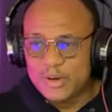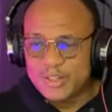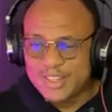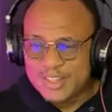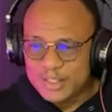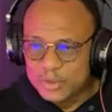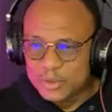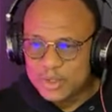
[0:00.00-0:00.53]

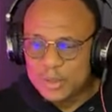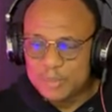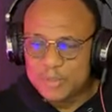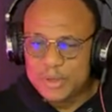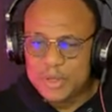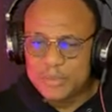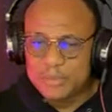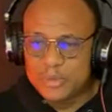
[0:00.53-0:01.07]
of God
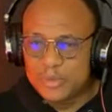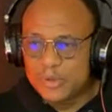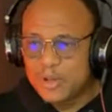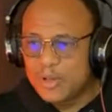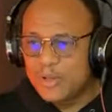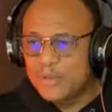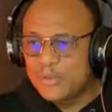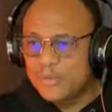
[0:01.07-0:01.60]
into the
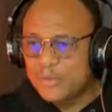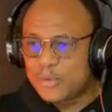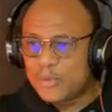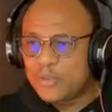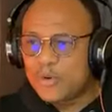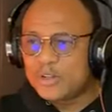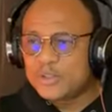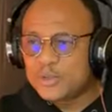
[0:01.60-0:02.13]
people
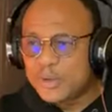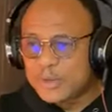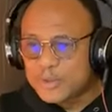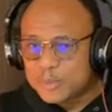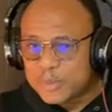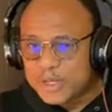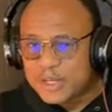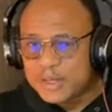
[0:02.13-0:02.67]
through what
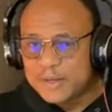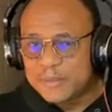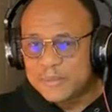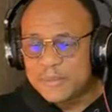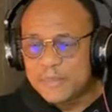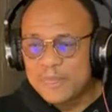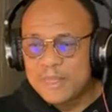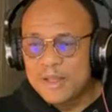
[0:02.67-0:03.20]
you are
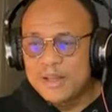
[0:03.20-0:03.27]
speaking.